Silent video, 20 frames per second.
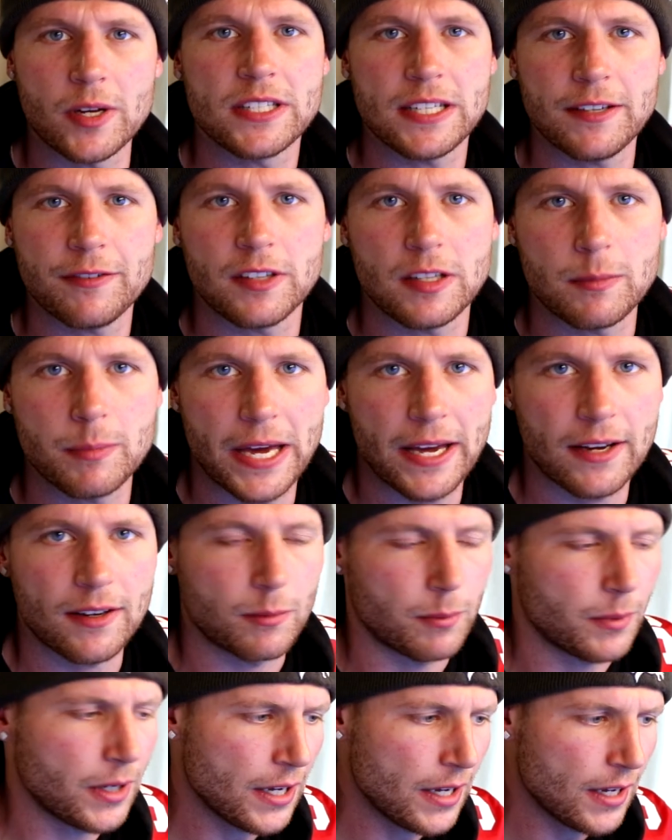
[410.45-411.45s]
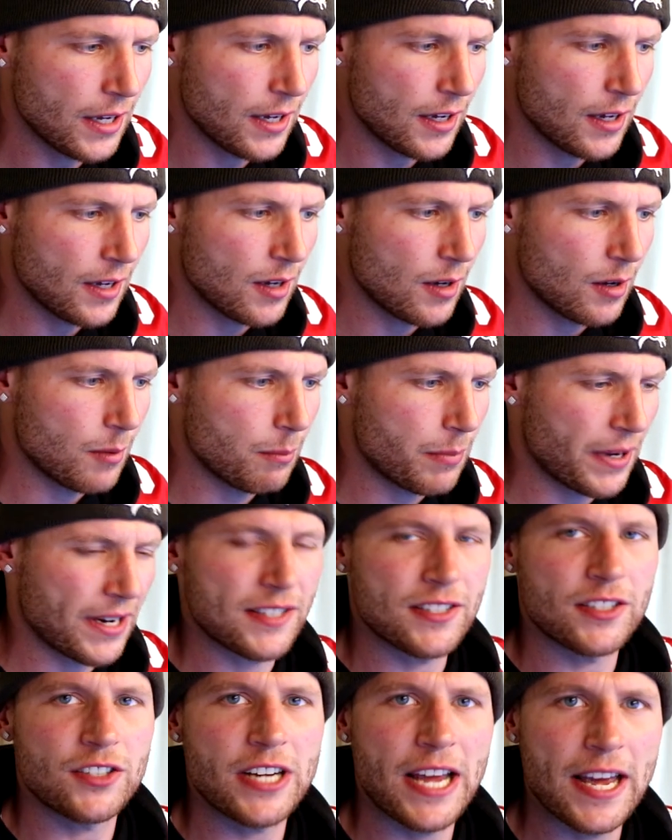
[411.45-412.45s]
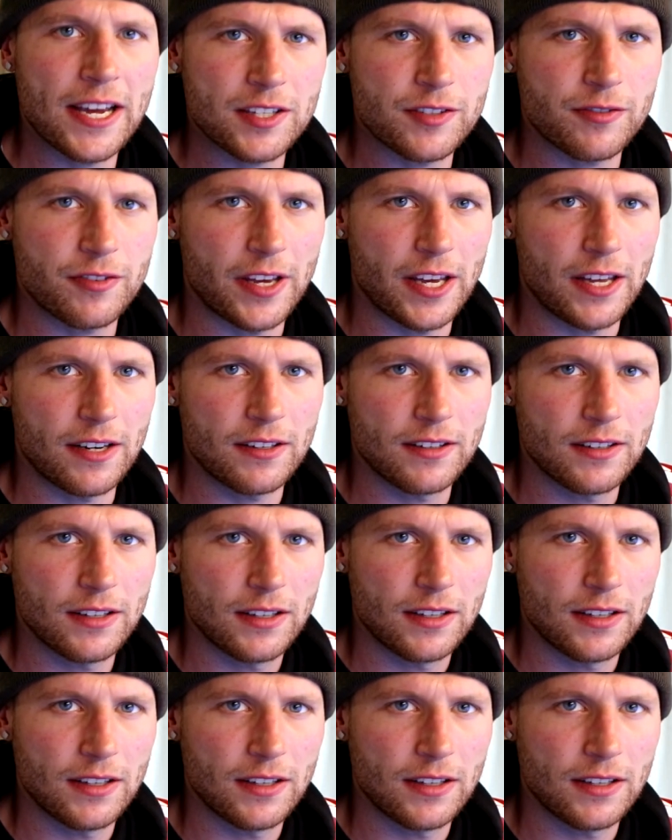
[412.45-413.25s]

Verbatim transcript: I'd definitely back him. But as a Jags fan,